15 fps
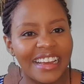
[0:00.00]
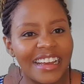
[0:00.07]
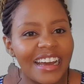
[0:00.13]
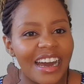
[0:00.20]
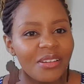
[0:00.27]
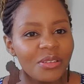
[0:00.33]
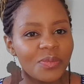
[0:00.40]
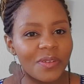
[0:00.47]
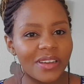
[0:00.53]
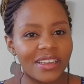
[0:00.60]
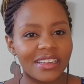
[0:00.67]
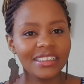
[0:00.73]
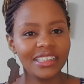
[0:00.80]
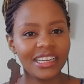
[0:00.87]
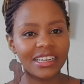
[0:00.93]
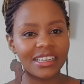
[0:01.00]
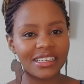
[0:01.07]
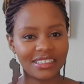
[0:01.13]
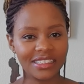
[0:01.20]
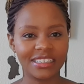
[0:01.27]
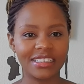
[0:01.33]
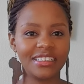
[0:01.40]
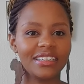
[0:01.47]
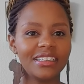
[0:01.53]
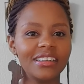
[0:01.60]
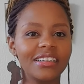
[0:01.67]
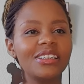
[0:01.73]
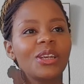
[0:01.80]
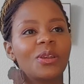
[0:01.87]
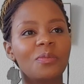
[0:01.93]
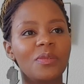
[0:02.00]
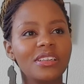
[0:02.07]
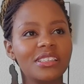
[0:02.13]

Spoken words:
I'm speaking Denglish. Denglish means